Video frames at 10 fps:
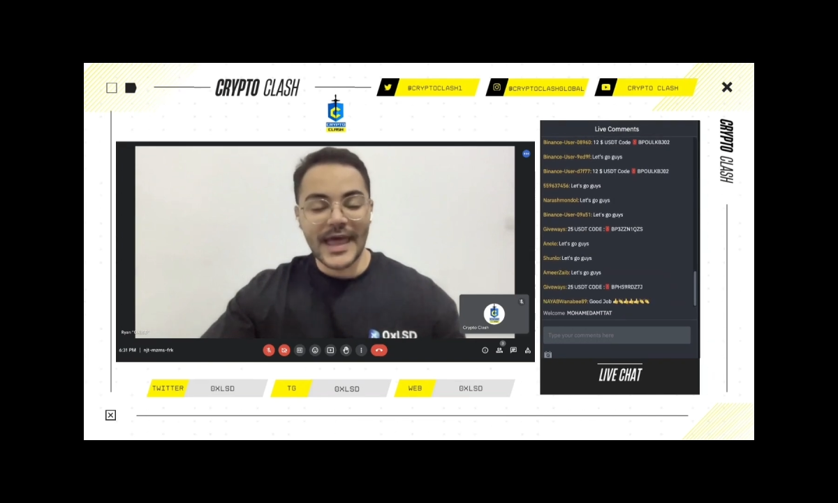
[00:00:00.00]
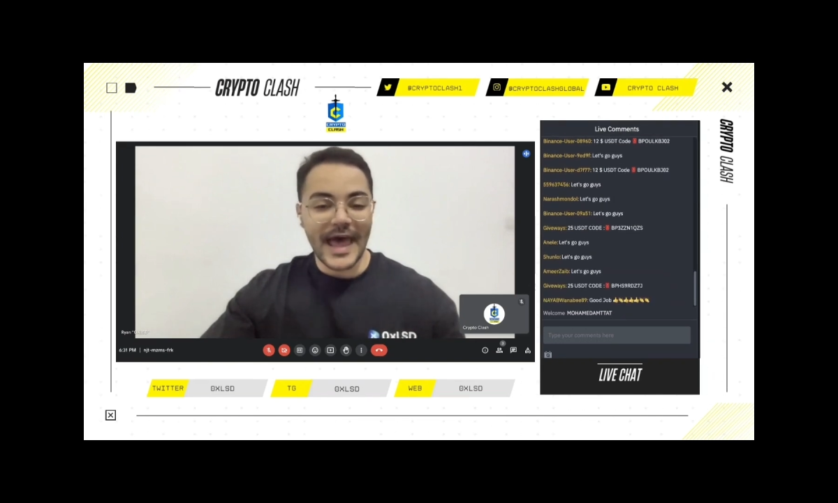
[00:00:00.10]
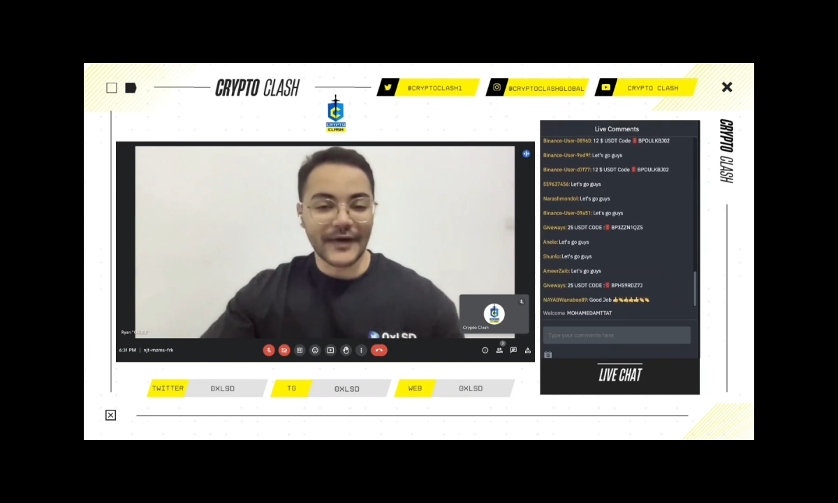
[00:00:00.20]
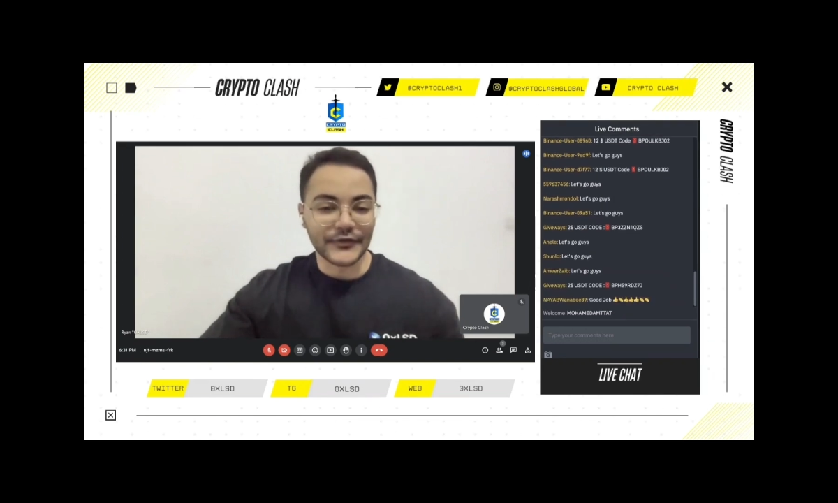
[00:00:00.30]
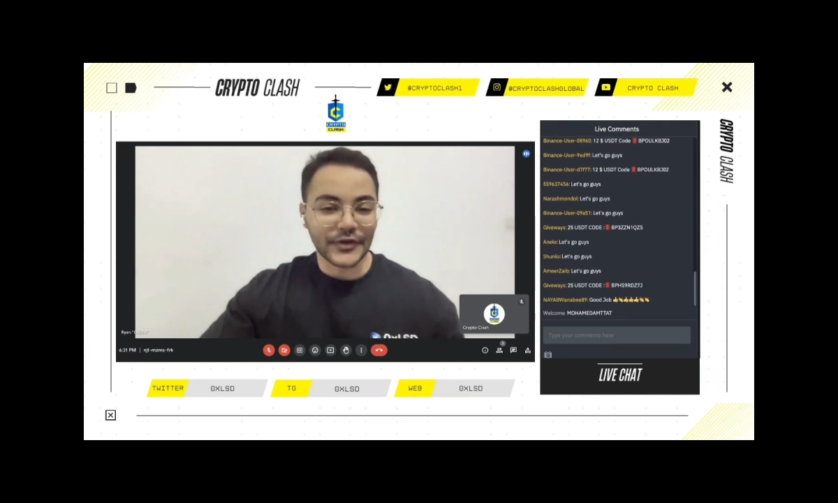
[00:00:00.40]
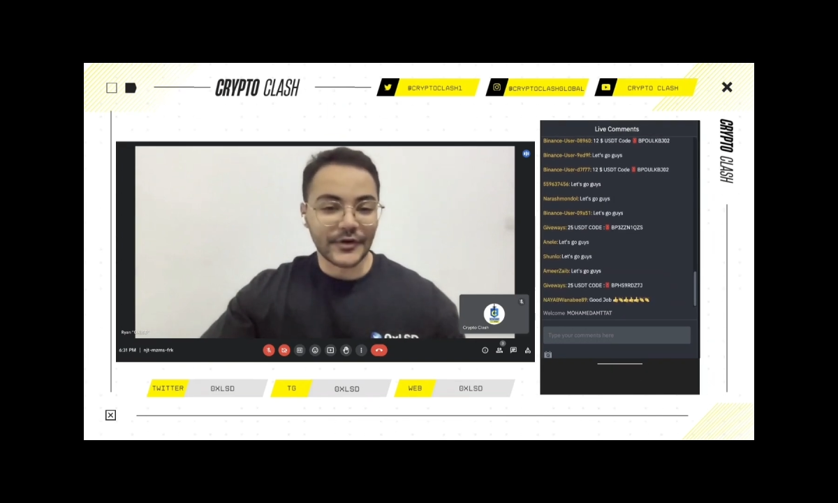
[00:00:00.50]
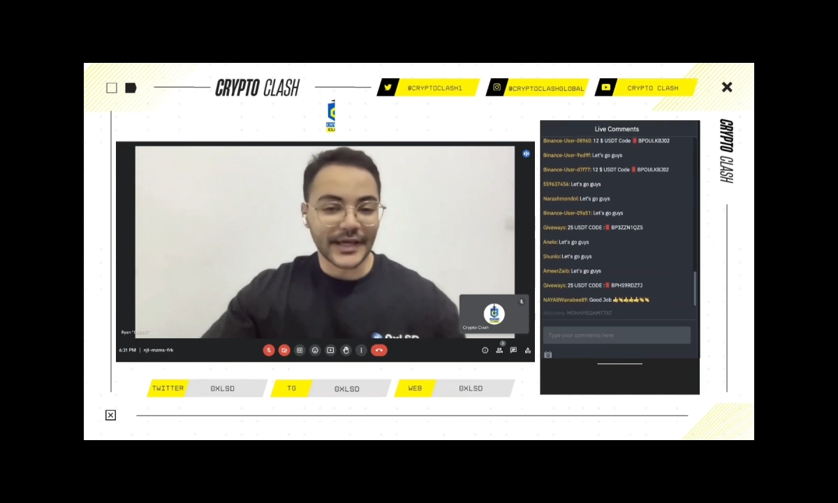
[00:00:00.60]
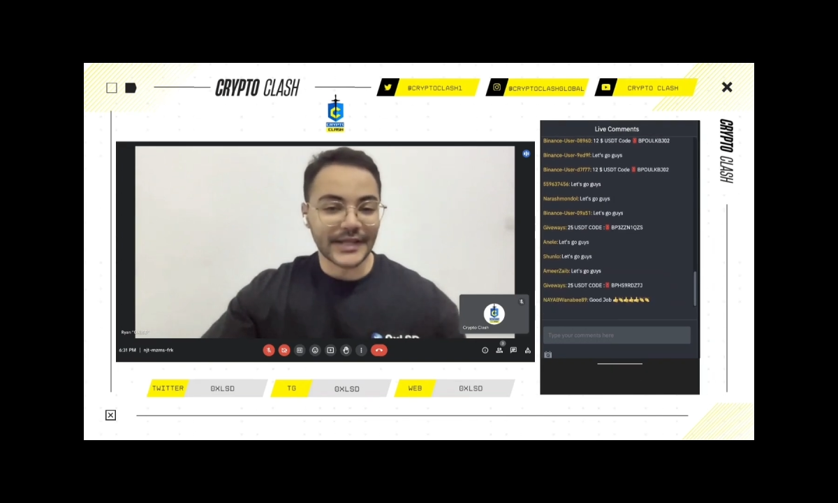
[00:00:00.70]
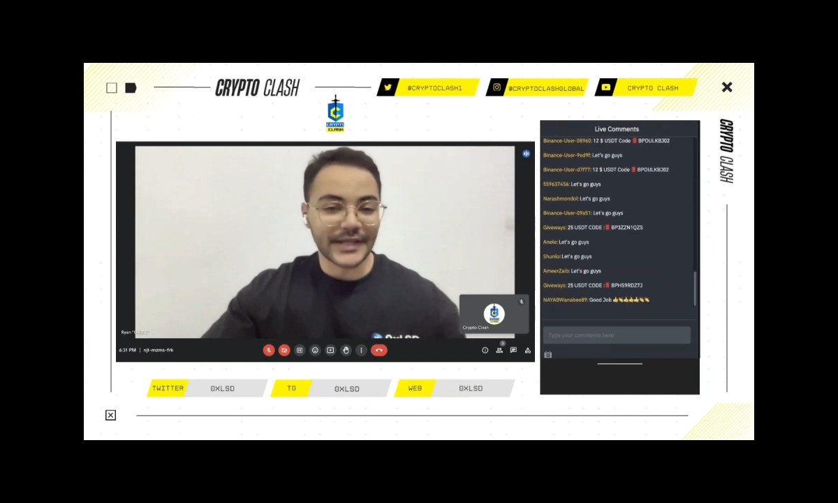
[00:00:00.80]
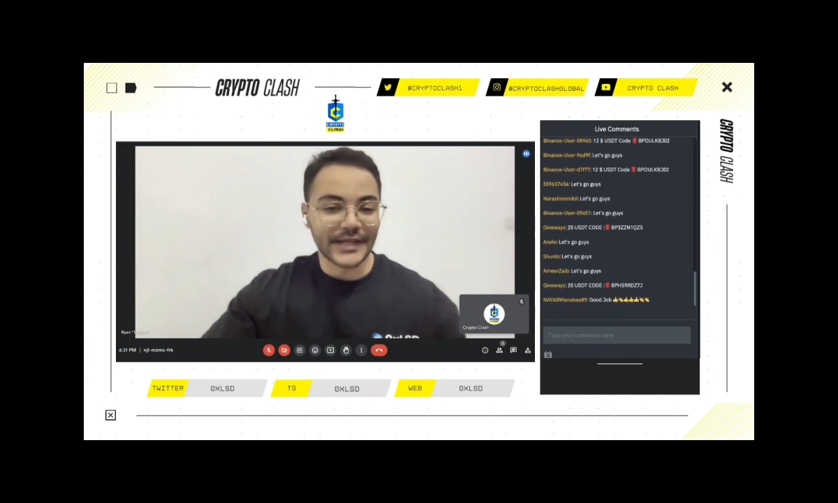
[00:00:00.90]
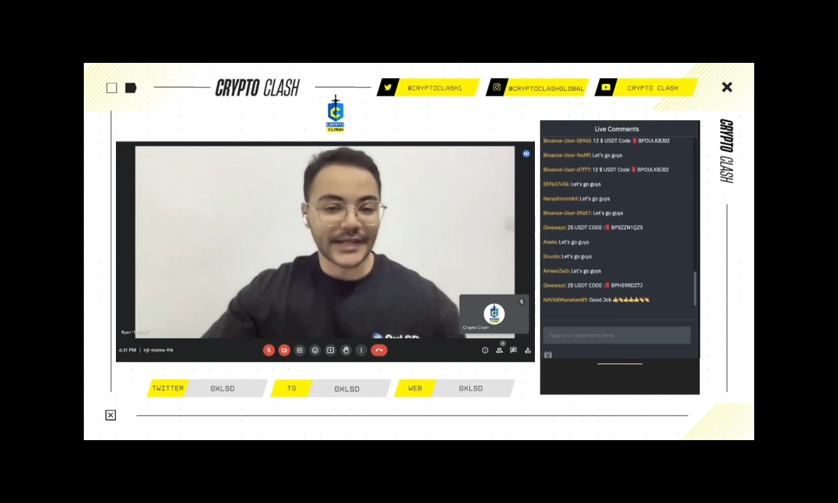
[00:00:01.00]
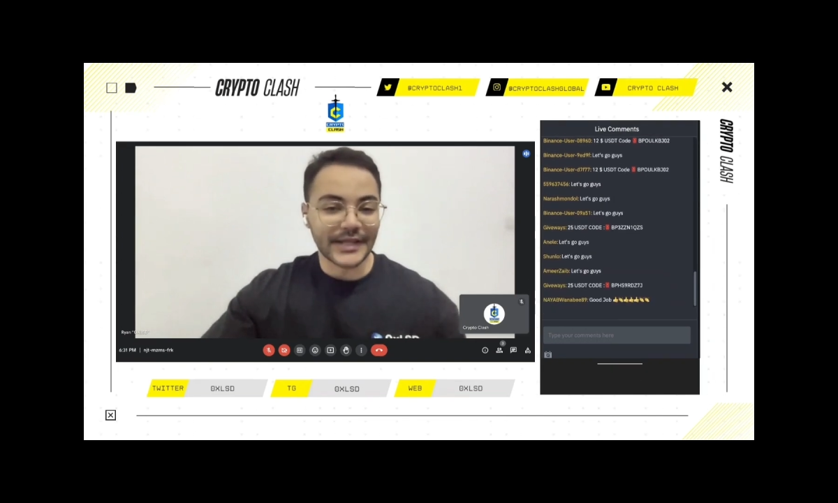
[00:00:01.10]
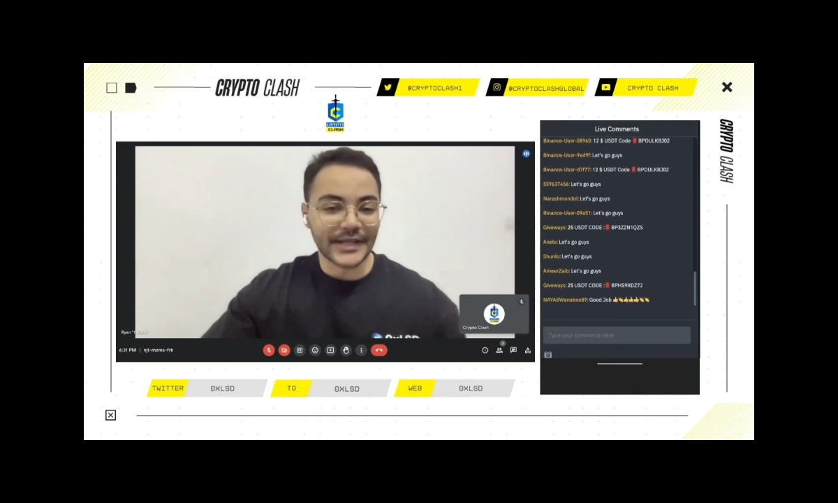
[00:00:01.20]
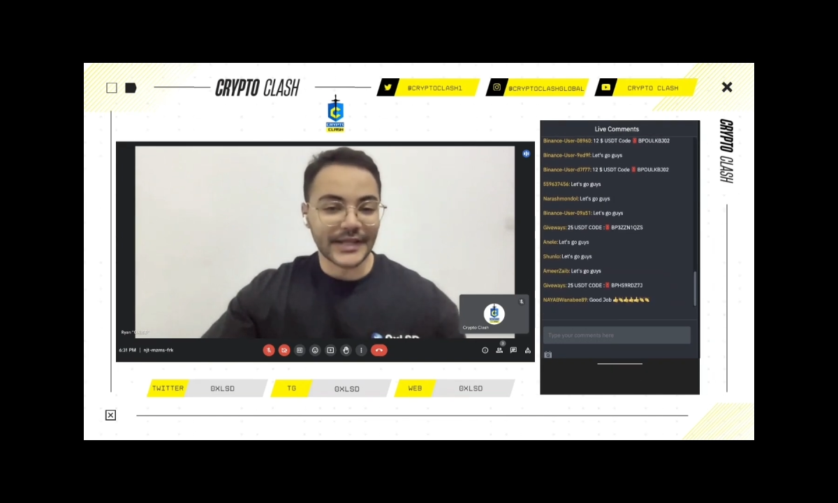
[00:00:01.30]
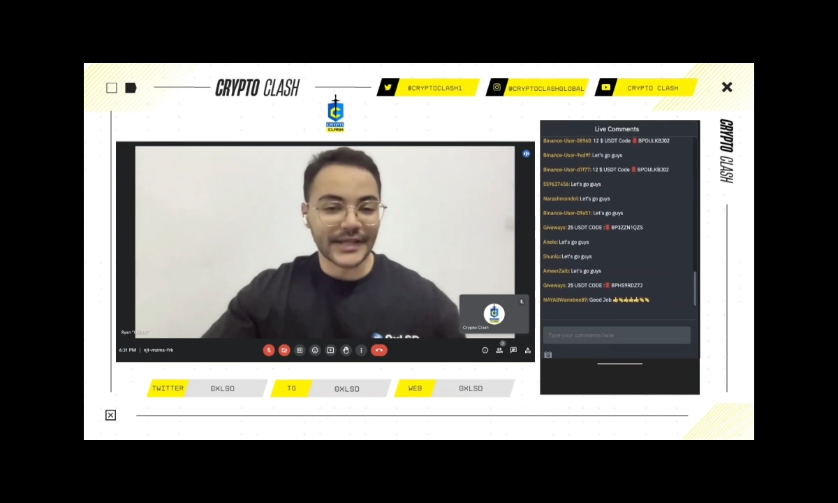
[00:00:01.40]
After entering the
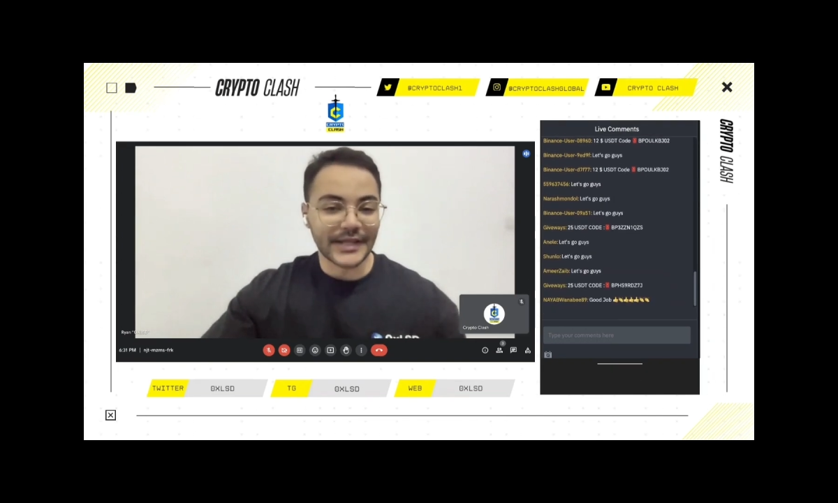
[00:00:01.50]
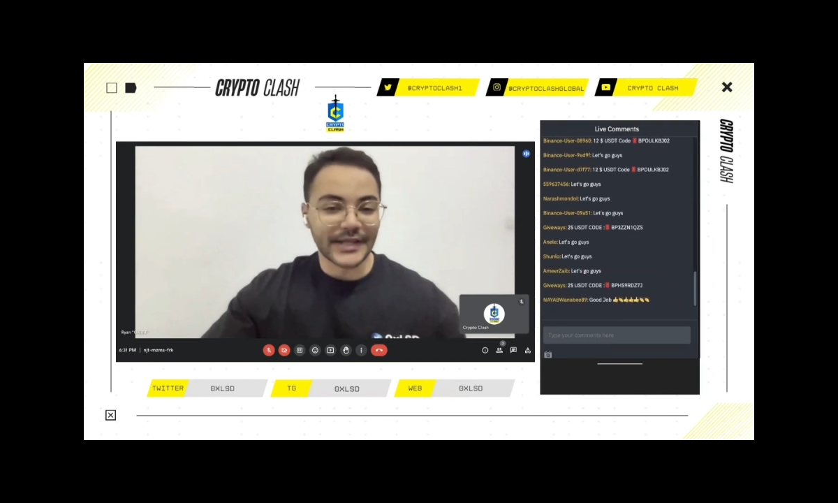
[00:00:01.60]
B2B